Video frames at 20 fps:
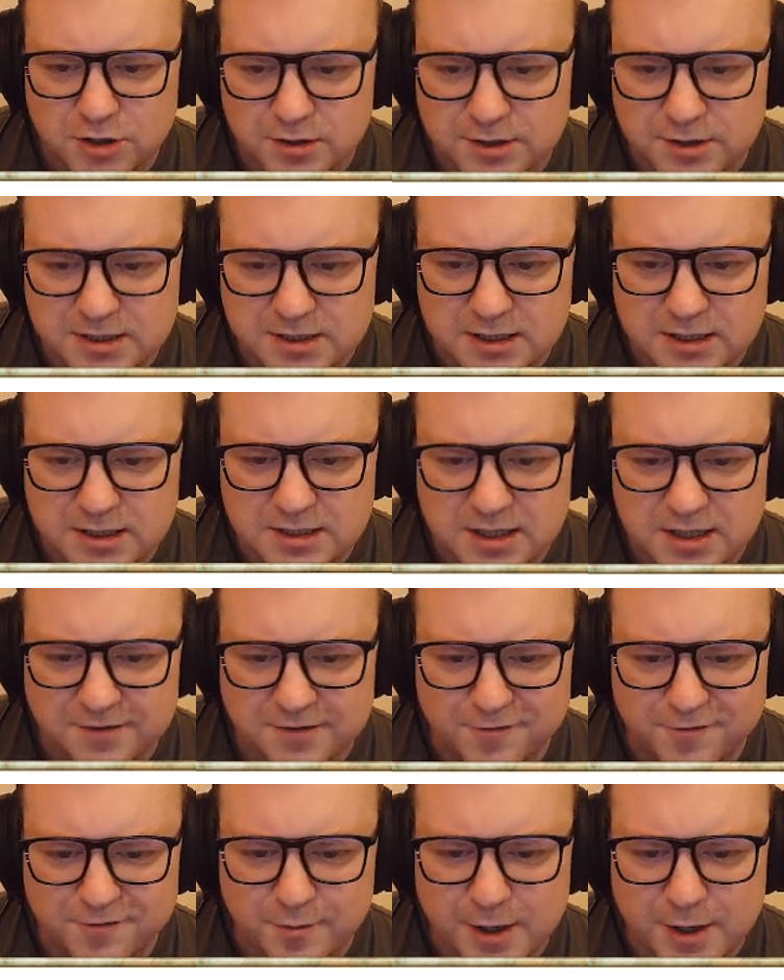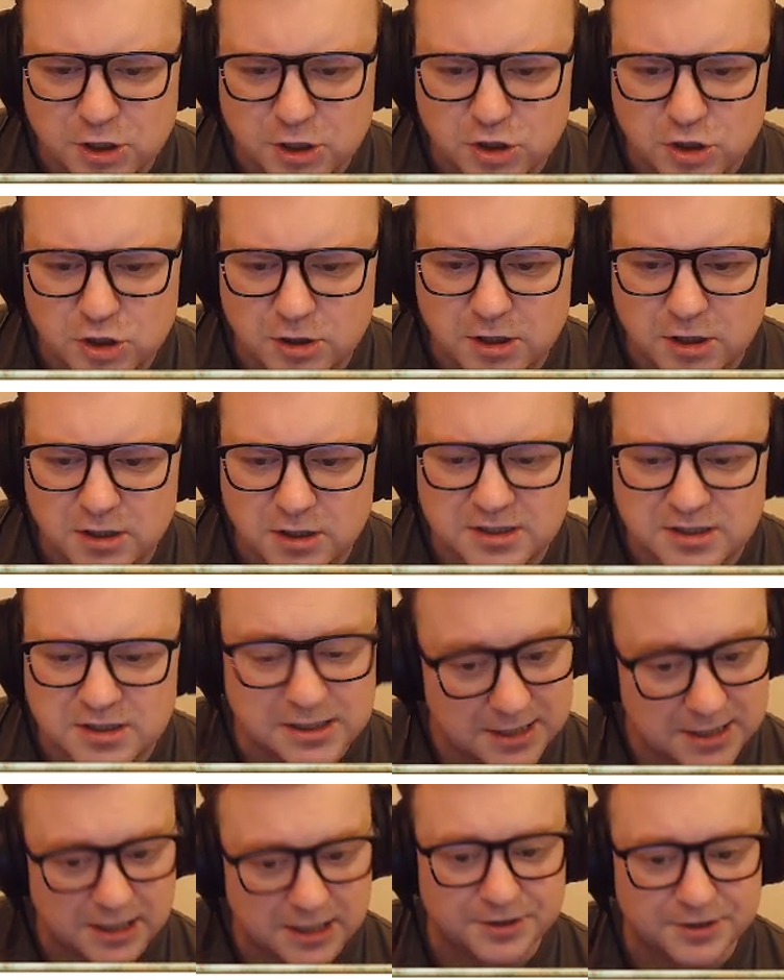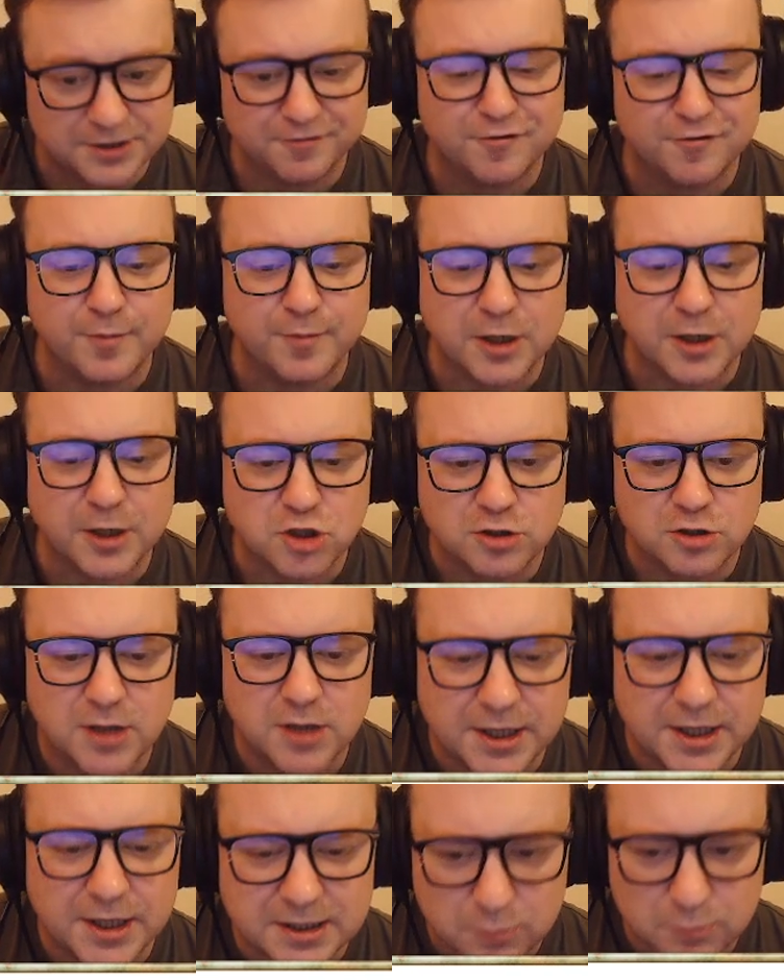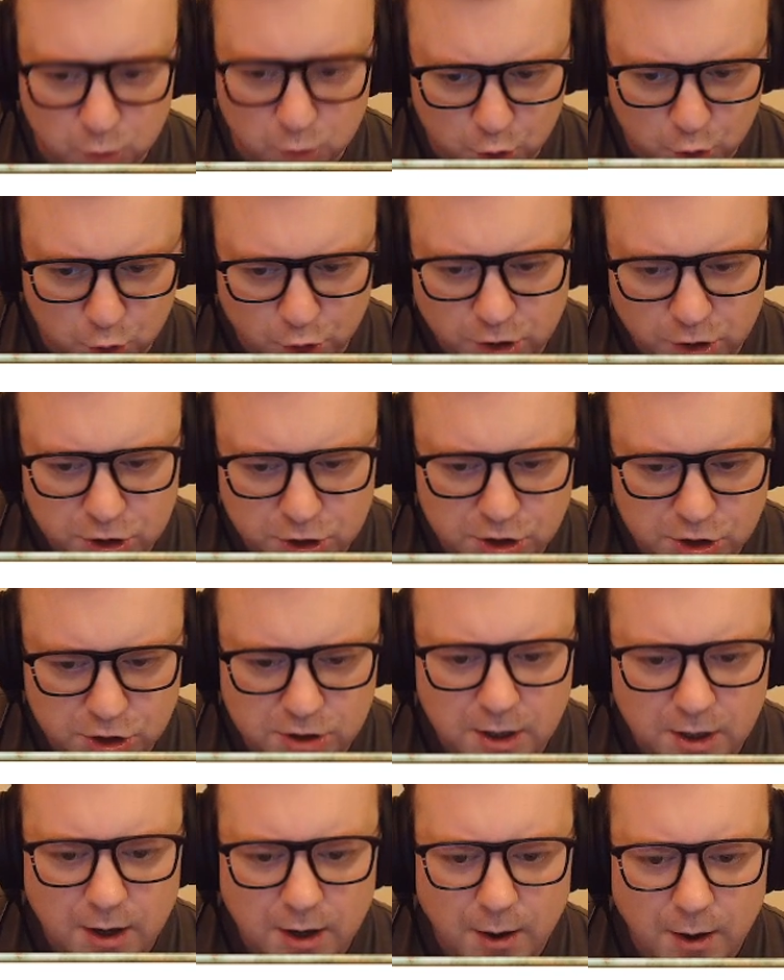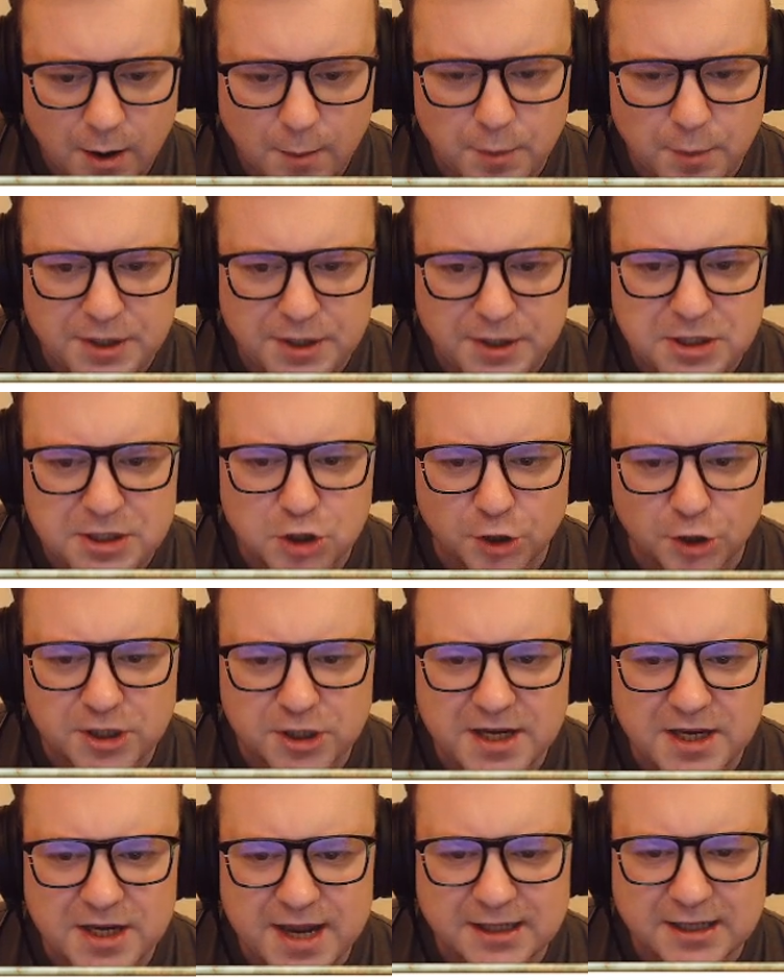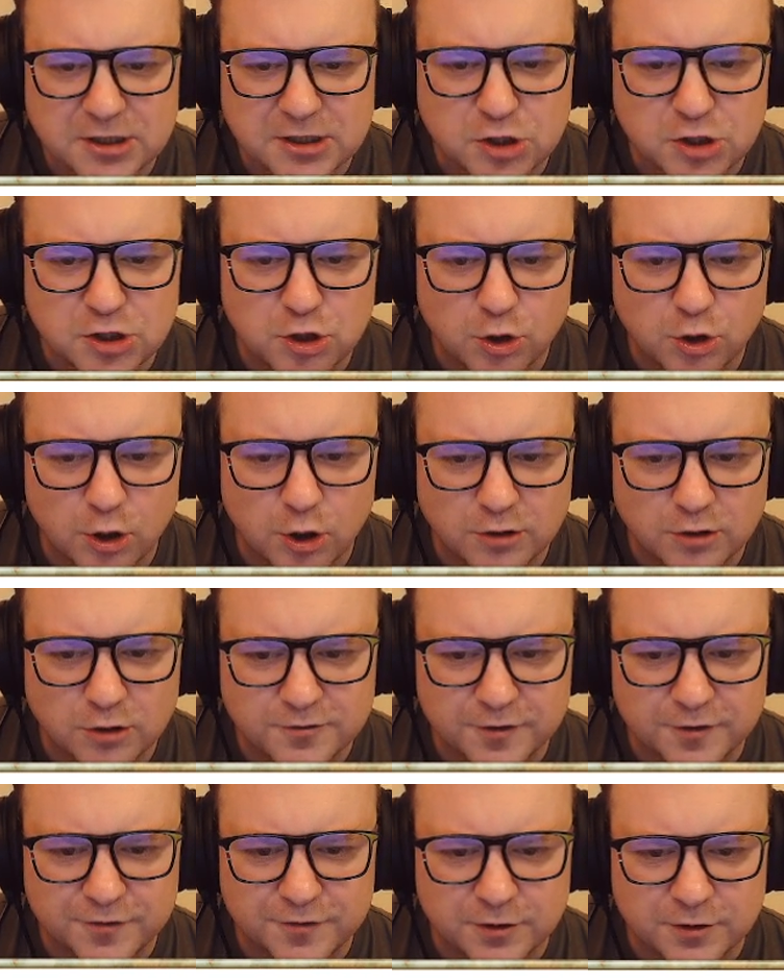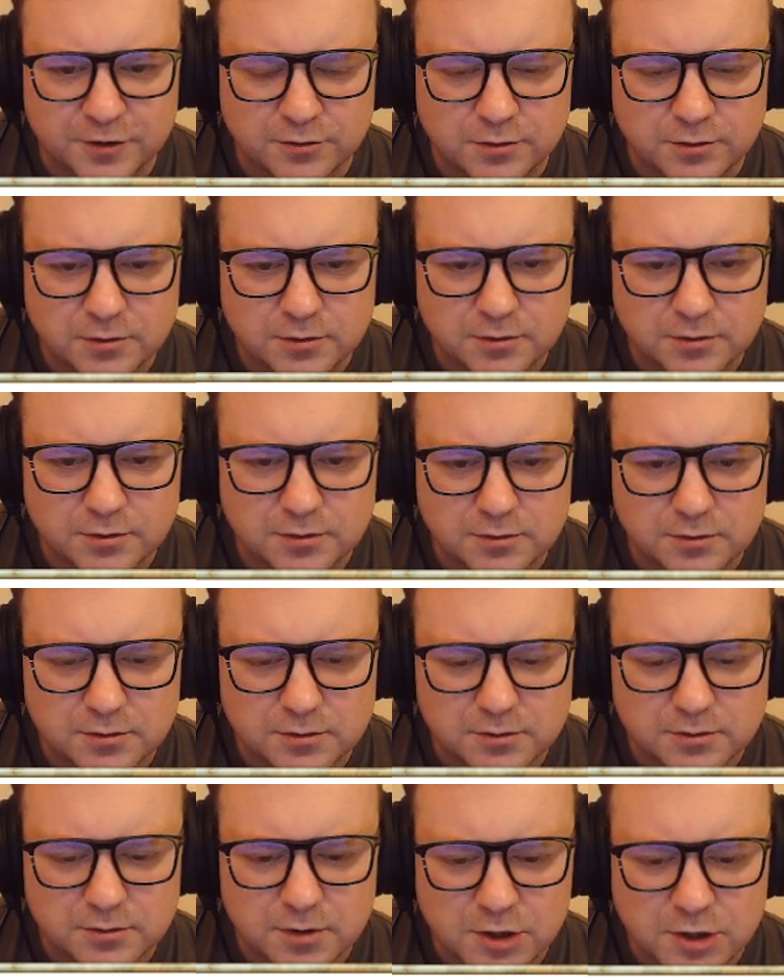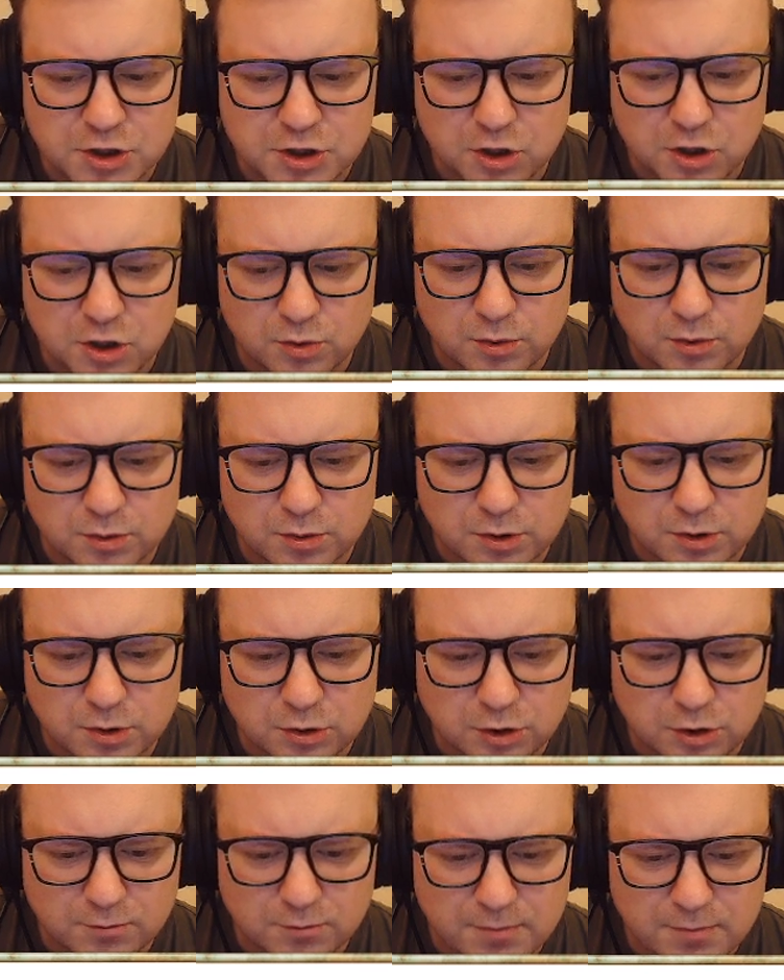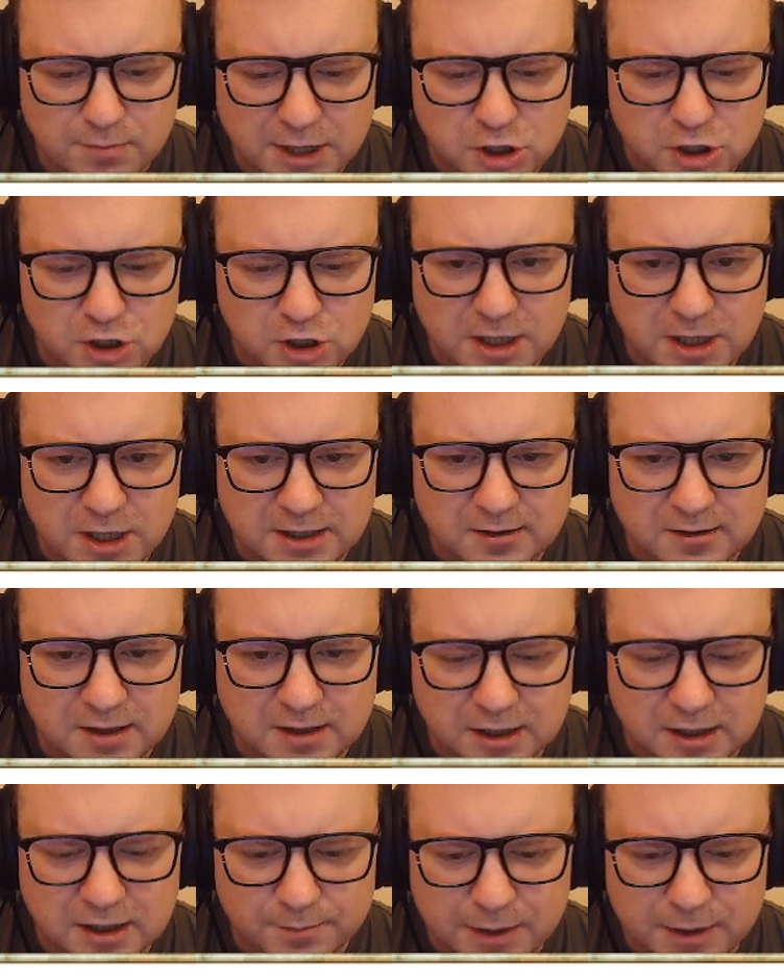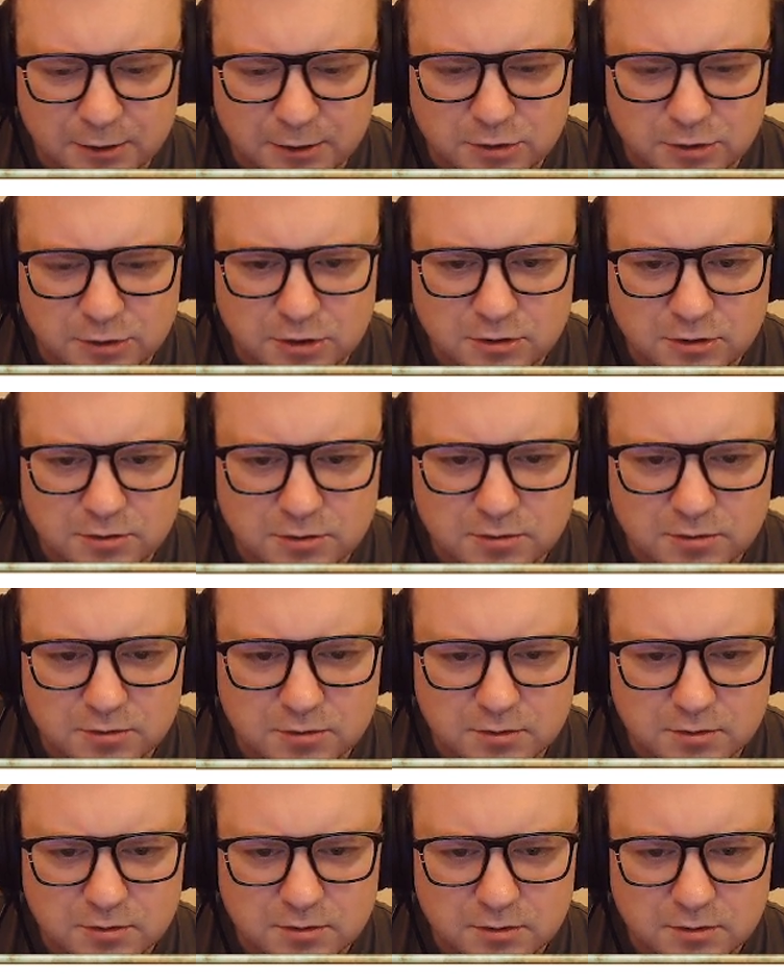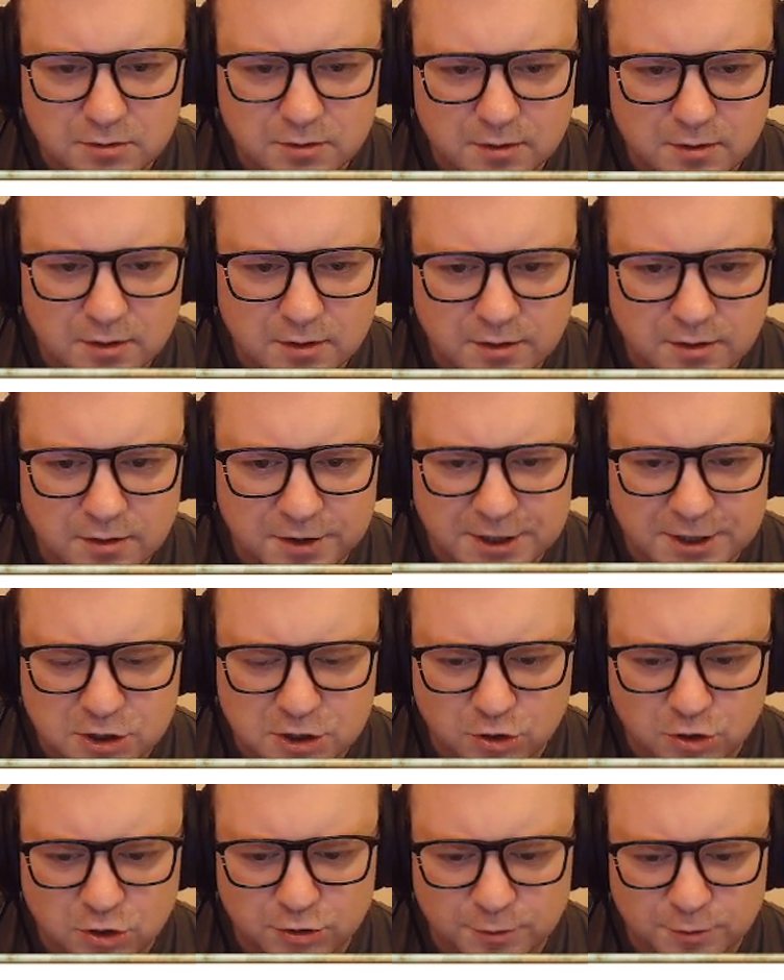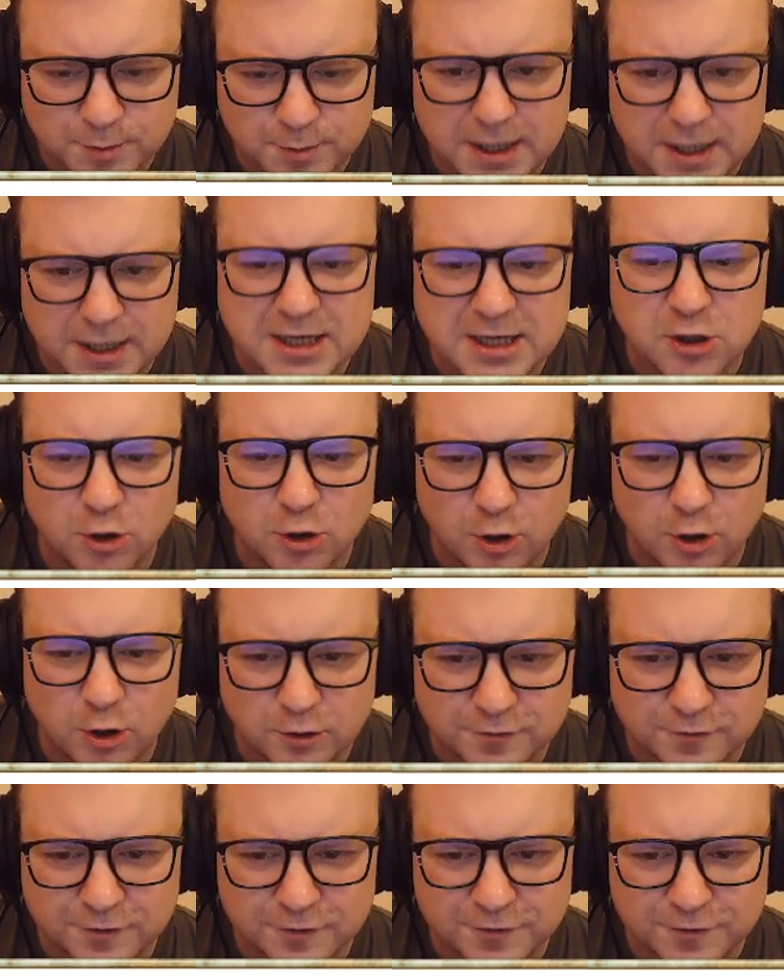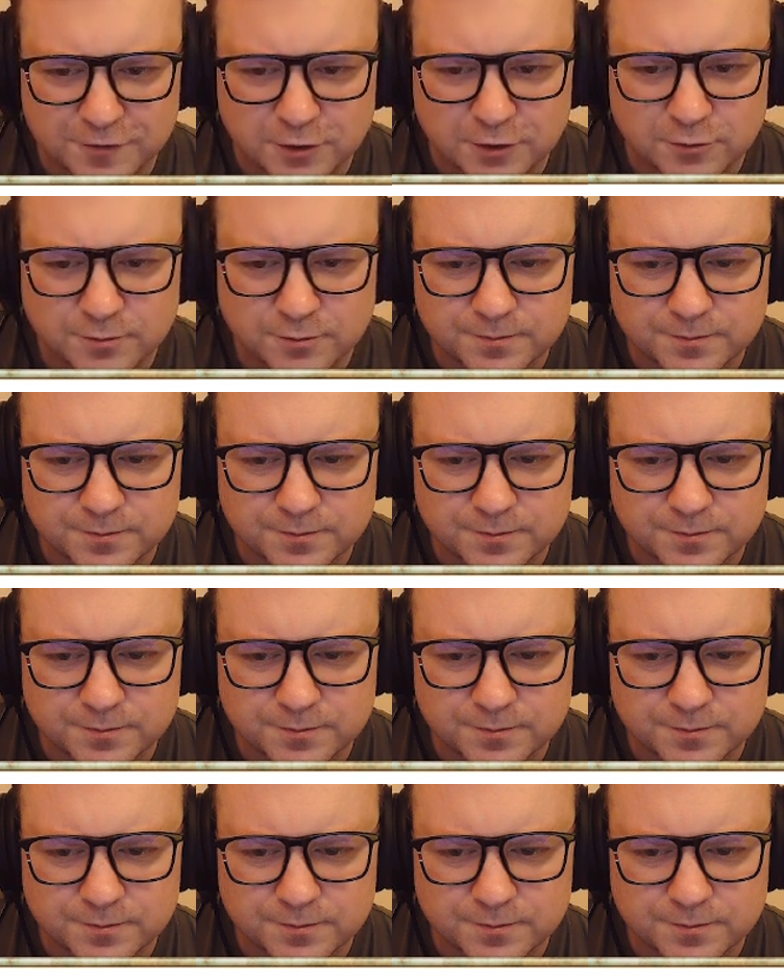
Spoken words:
This is information here, detailed information, and it works, but it's not connected to your overview. And so you don't mention anything about this group in your overview.